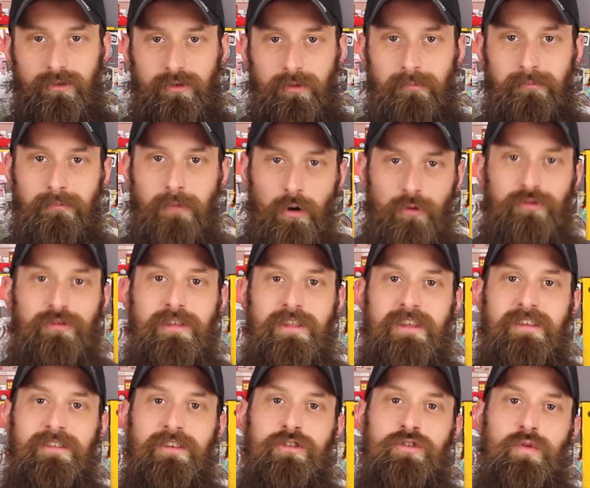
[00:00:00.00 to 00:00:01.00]
to most of
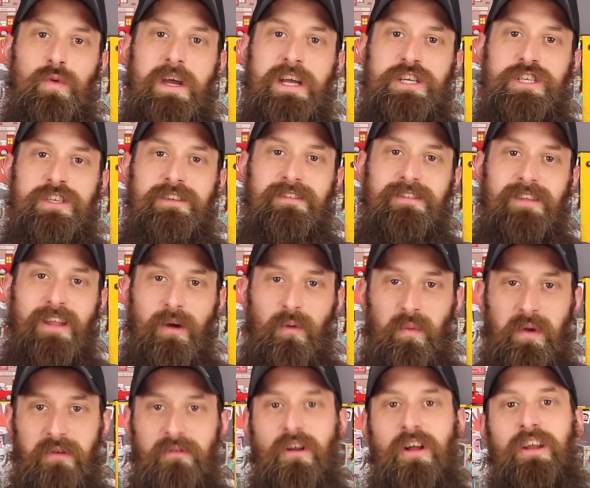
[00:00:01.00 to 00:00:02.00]
the situations that
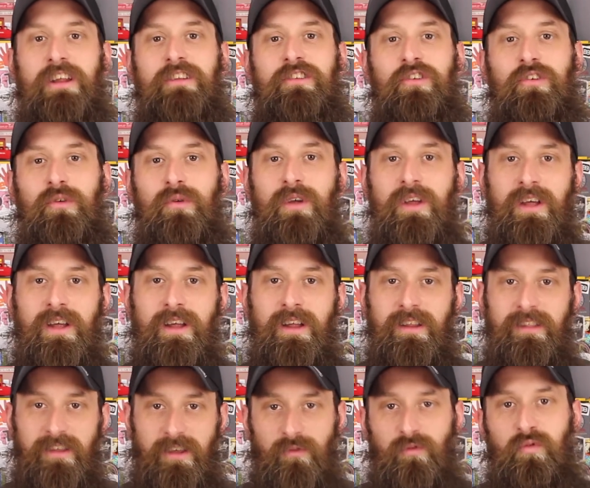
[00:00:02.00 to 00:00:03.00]
we run into,
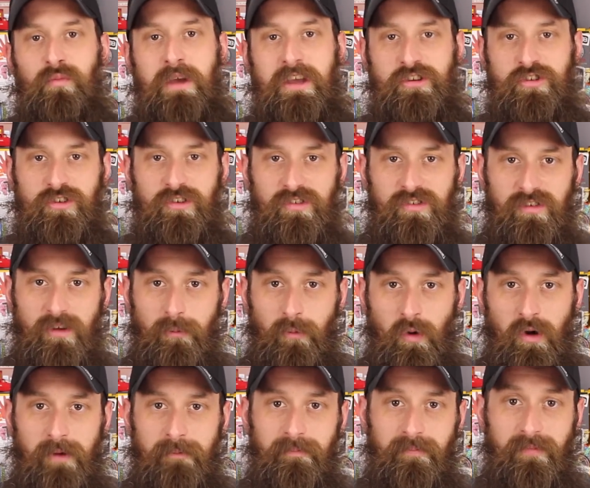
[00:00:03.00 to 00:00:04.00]
the information is
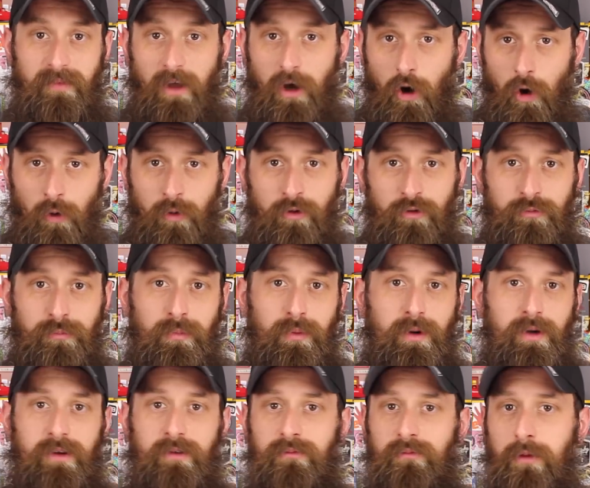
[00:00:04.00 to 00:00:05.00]
somewhere. Owner's
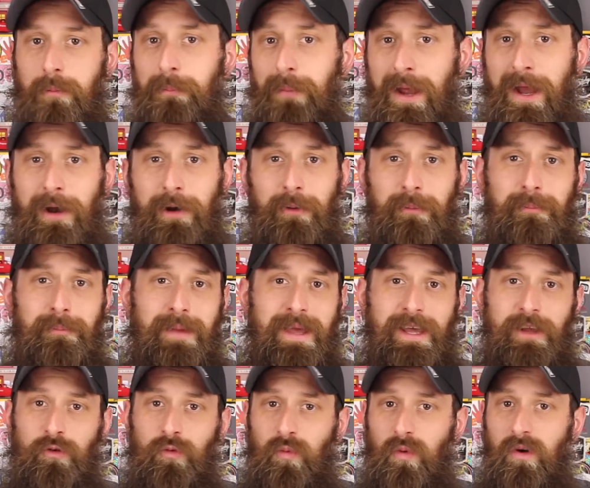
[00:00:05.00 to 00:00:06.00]
book, repair
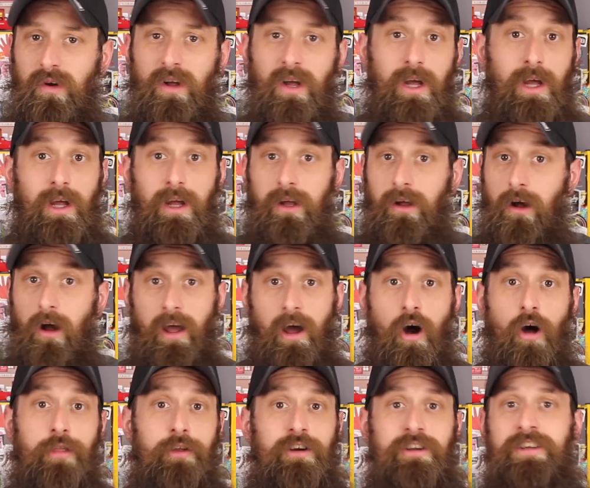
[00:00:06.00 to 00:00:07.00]
manual,
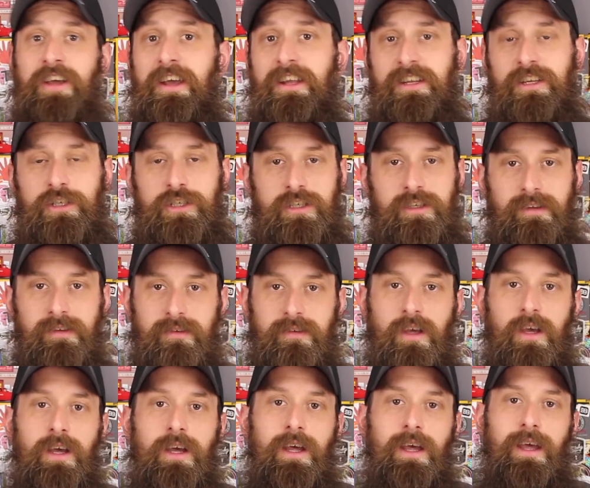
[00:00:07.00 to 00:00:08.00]
other technicians,
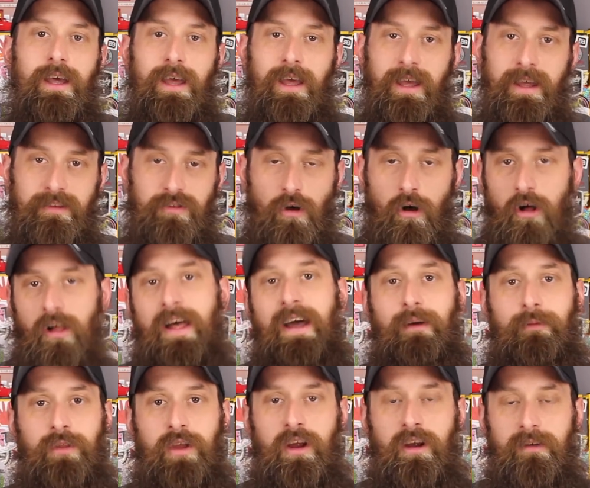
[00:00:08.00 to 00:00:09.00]
it's all
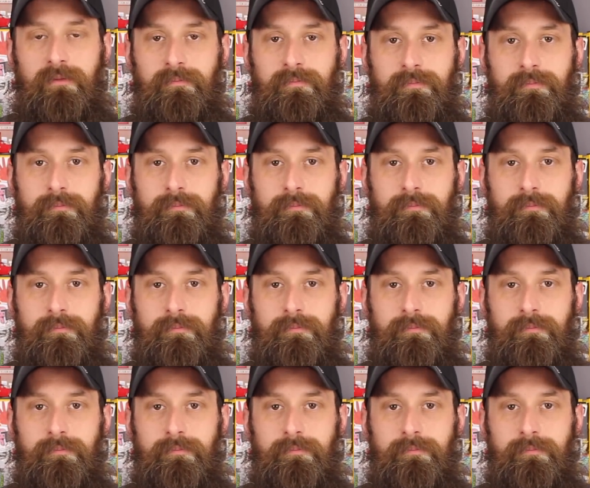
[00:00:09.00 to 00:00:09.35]
out there.